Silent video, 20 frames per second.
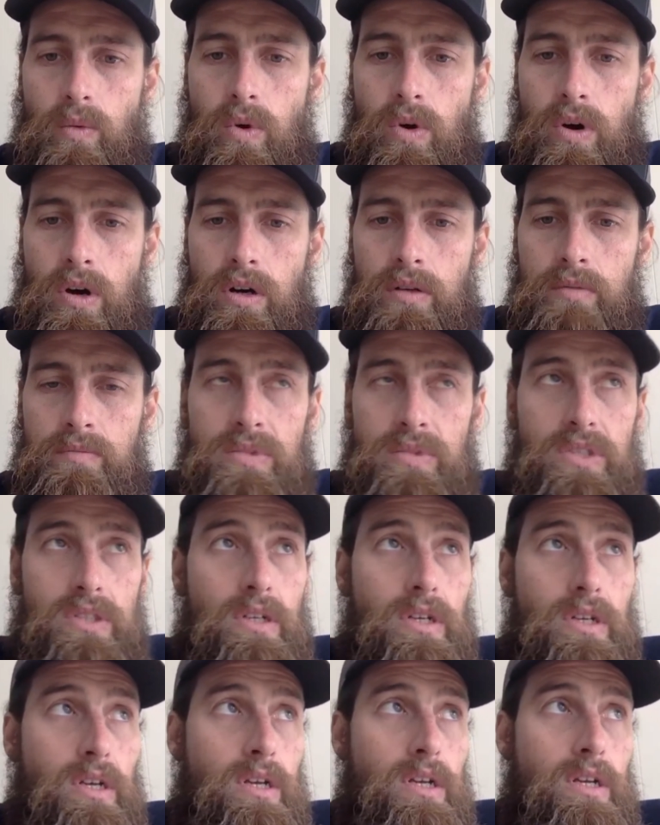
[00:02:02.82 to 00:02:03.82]

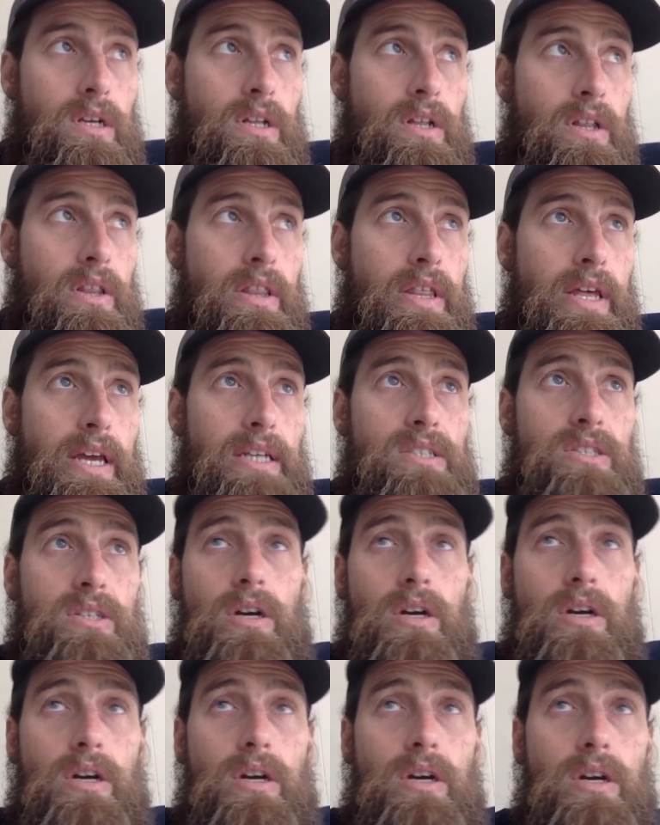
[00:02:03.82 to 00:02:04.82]
warms, they
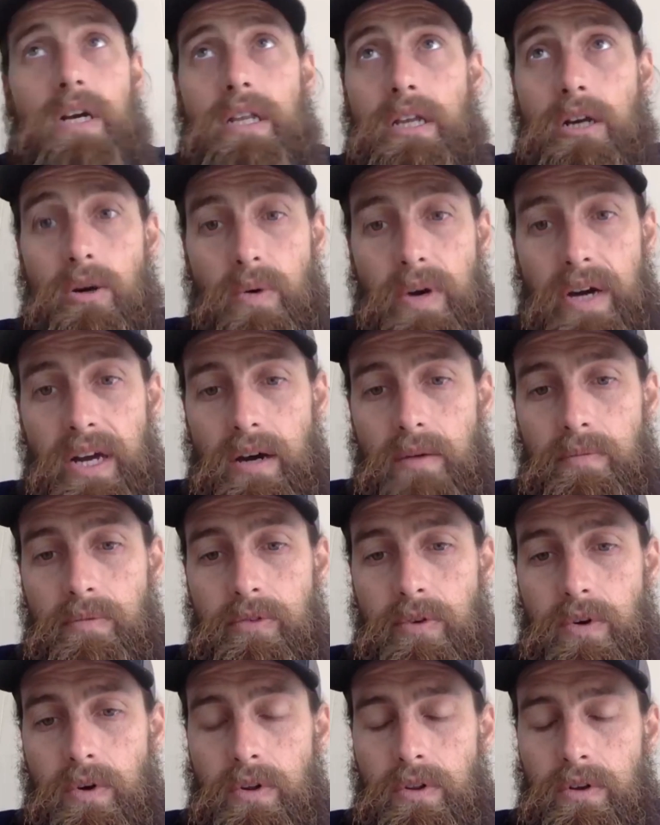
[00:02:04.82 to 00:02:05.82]
start working their way up
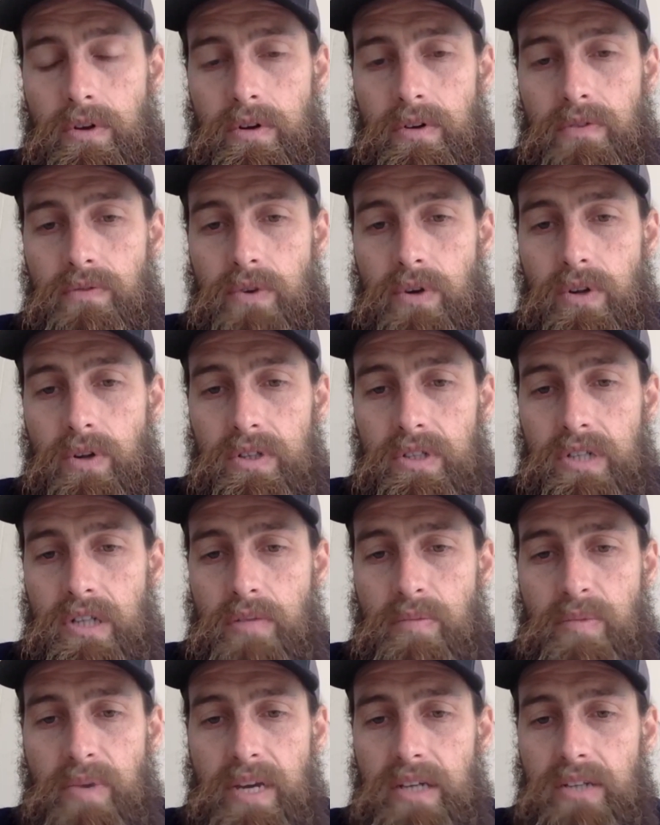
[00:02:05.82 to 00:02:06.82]
further and further to
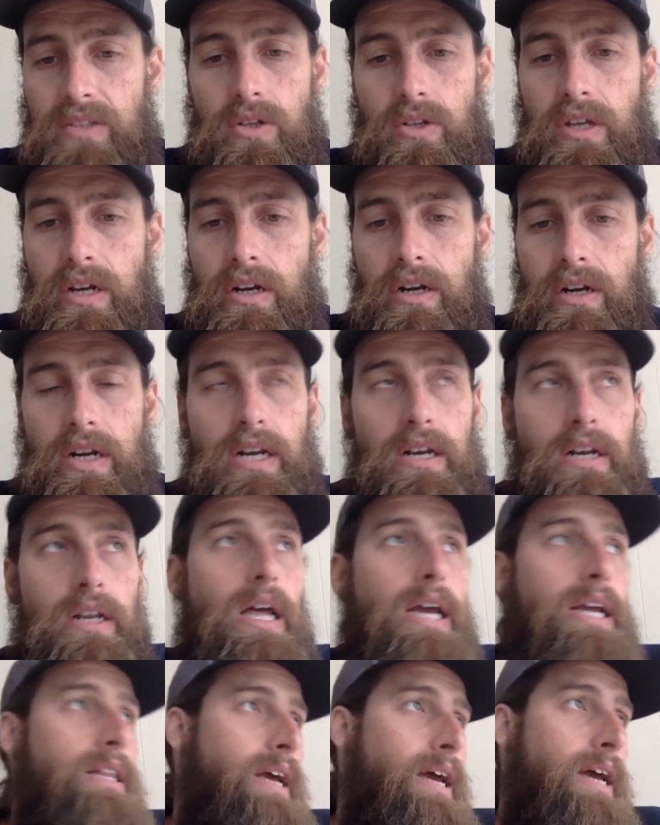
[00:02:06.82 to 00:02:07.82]
the bay. So they're in
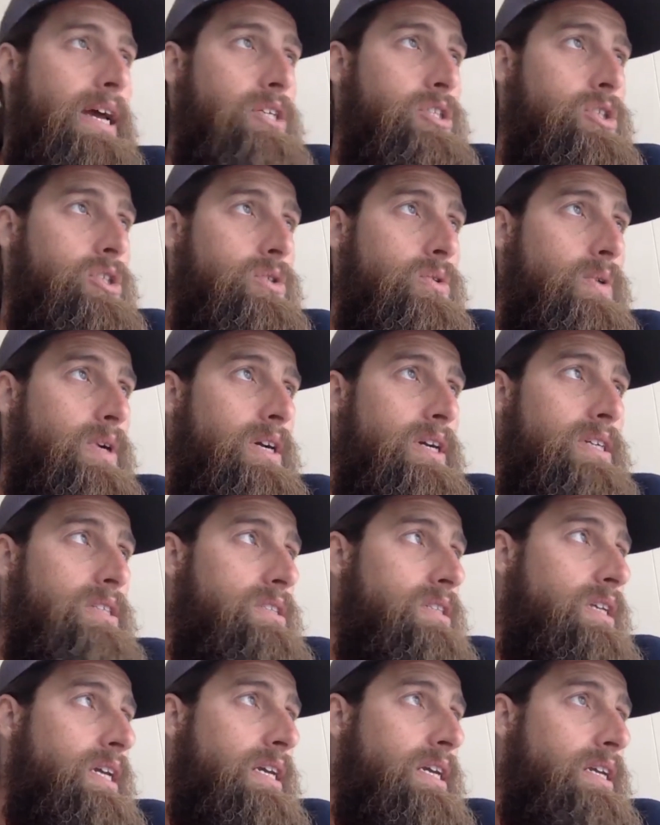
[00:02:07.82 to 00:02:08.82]
like the
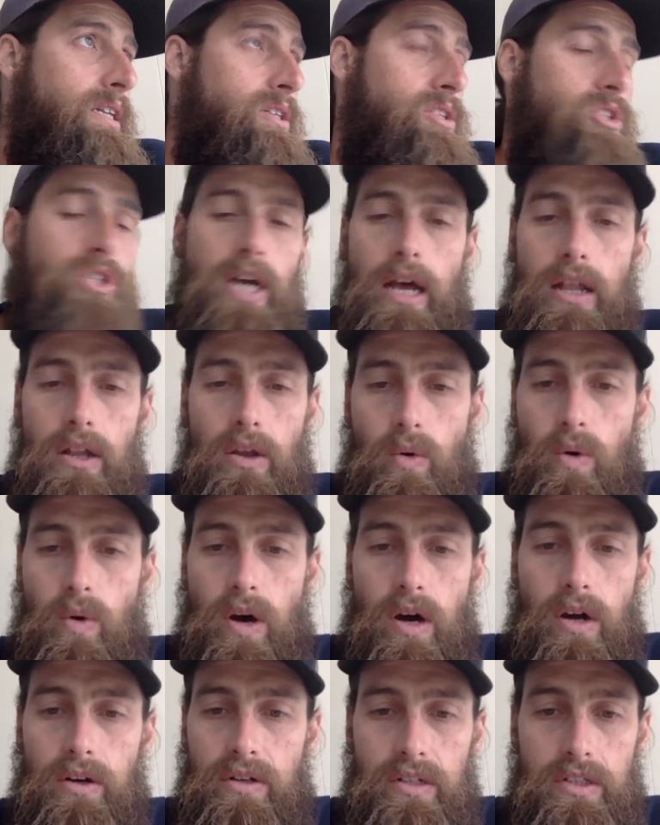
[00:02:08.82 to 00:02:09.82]
estuaries, like in the shallow
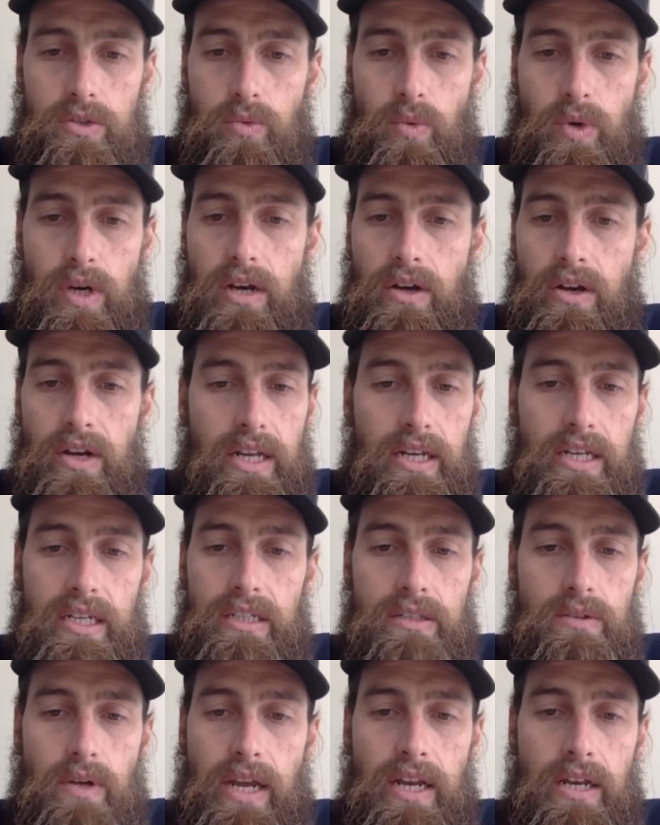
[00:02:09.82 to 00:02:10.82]
water as well.
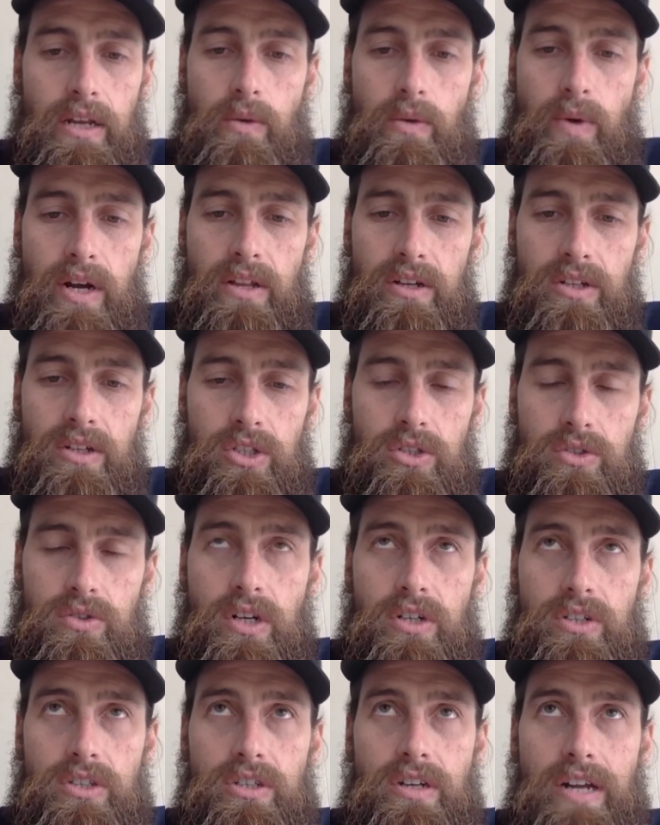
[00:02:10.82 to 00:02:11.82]
Anywhere there's
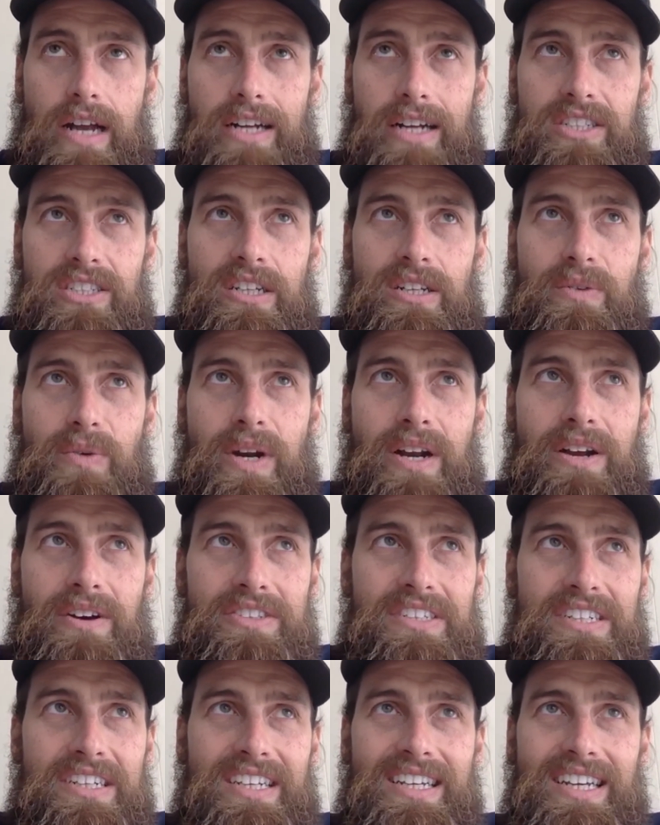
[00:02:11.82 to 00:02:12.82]
structure. Actually, when I
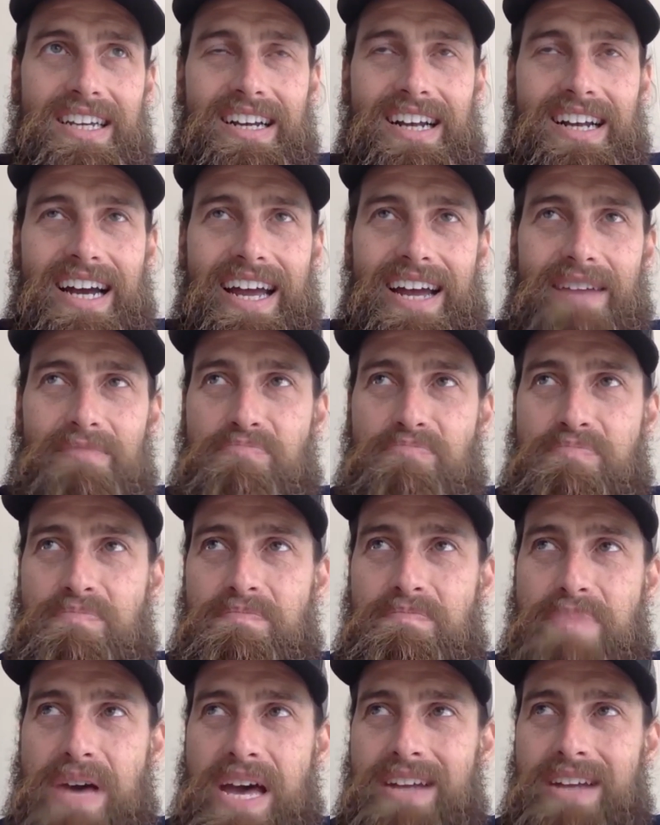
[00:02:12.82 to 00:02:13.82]
was a kid, I had
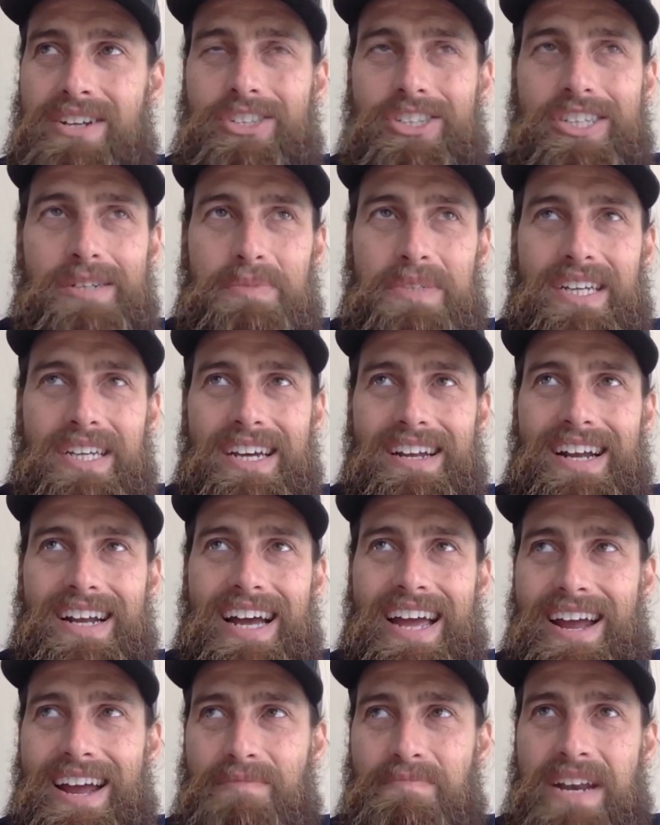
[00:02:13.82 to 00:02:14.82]
pet sheep's head.
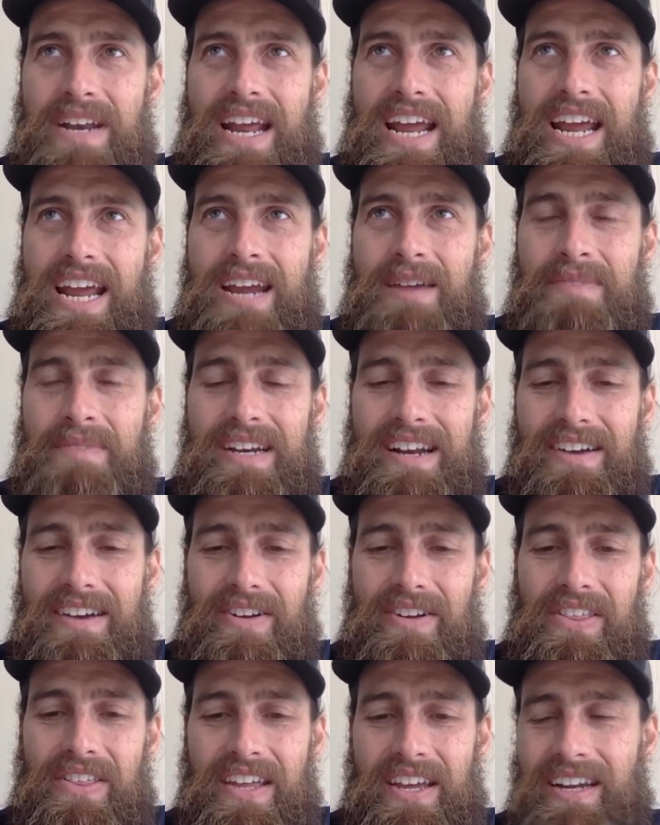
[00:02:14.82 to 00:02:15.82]
I had them named and
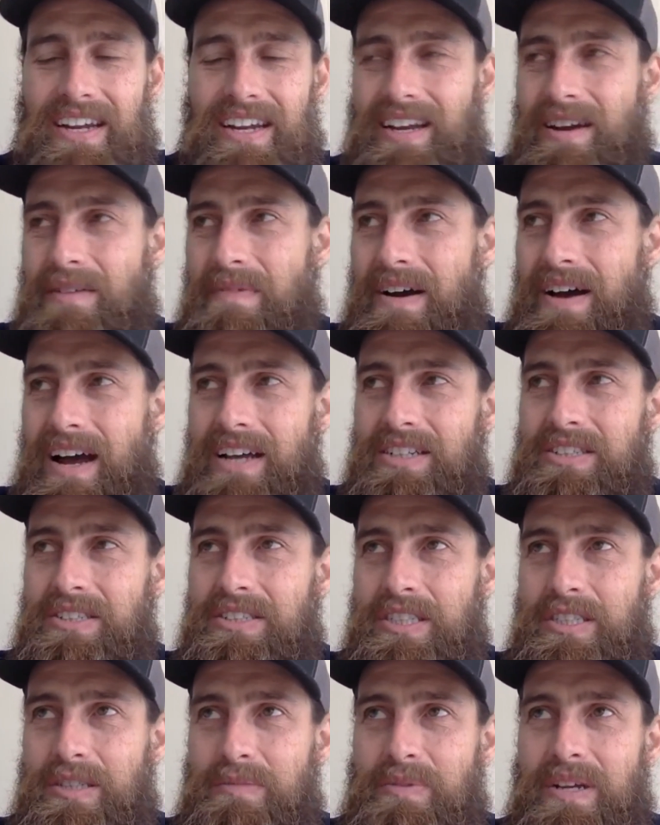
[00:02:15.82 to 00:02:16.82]
everything. I
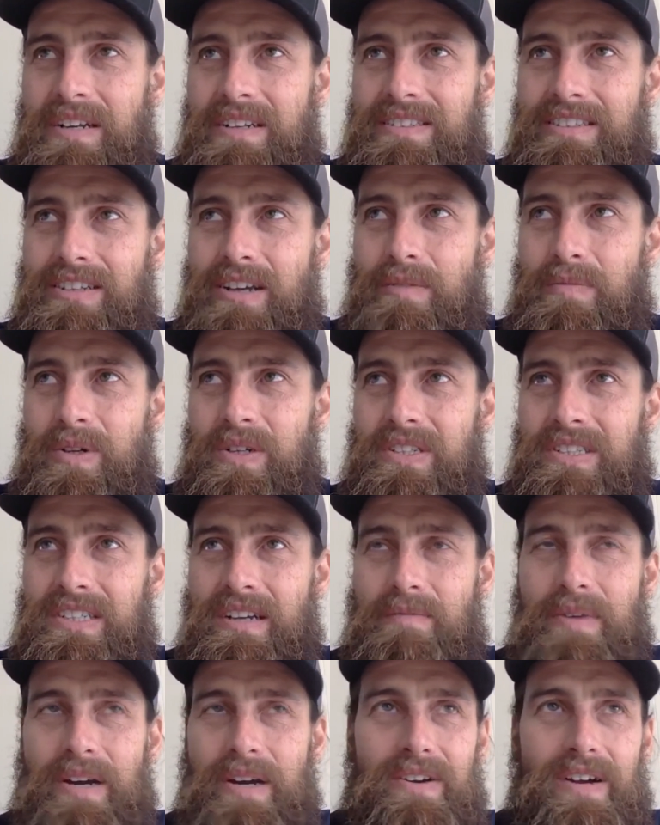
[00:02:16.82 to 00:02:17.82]
used to spend summers
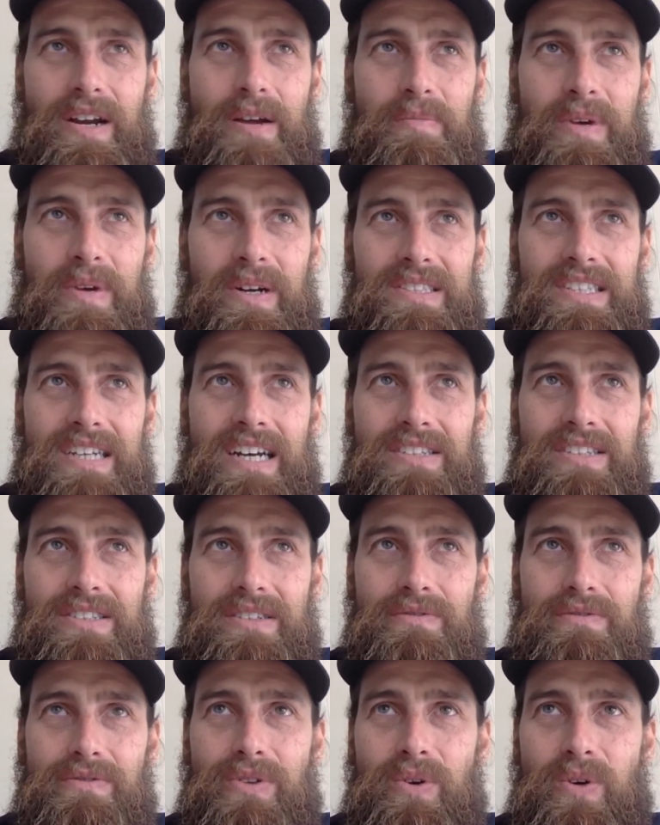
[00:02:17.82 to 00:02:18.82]
at my grandparents' house
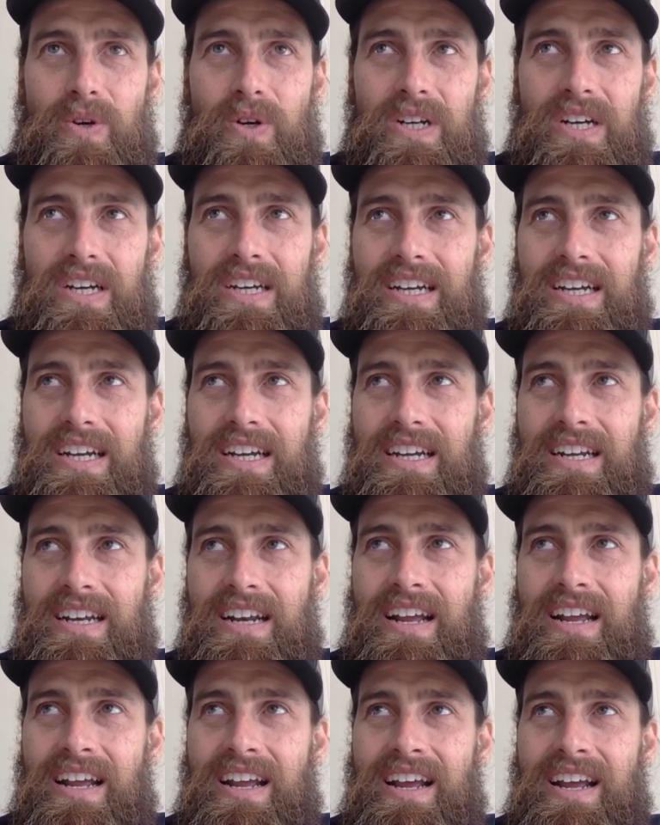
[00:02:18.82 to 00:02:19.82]
in Florida, and